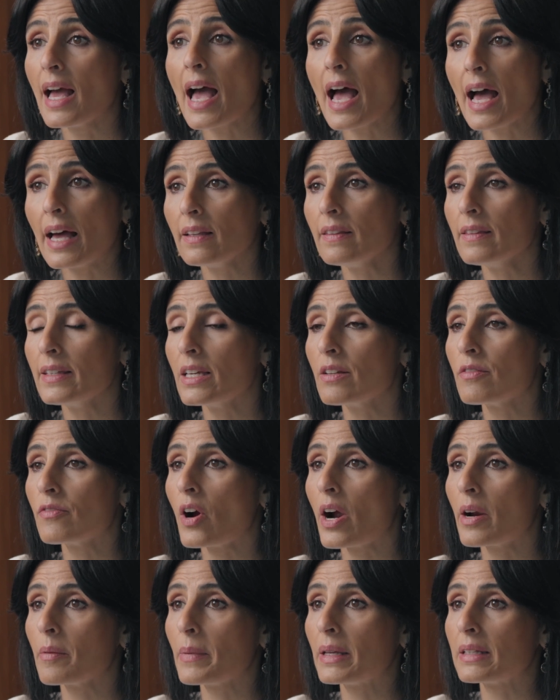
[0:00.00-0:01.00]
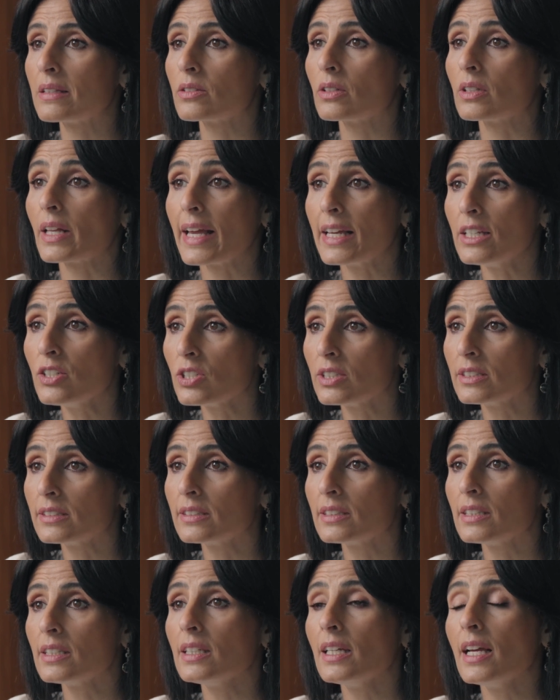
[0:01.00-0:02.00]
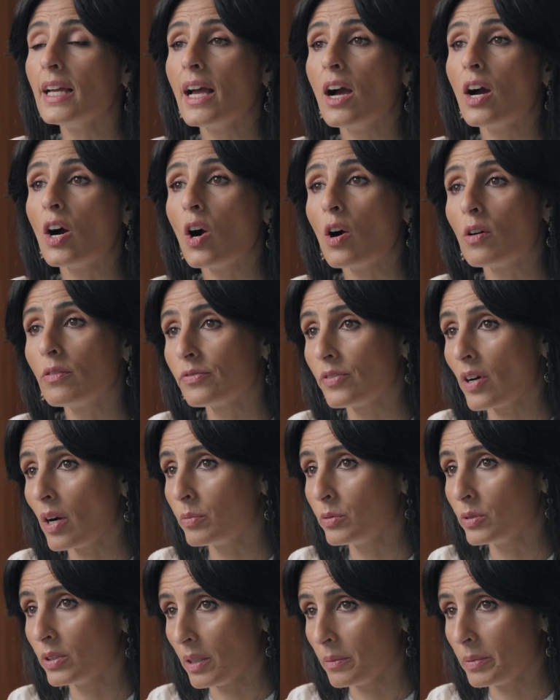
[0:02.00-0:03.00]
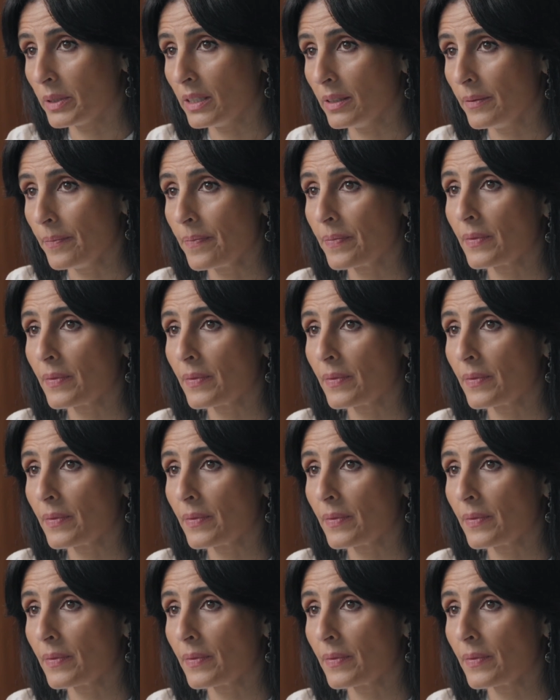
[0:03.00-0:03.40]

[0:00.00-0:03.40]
and the Environmental Agency of Abu Dhabi.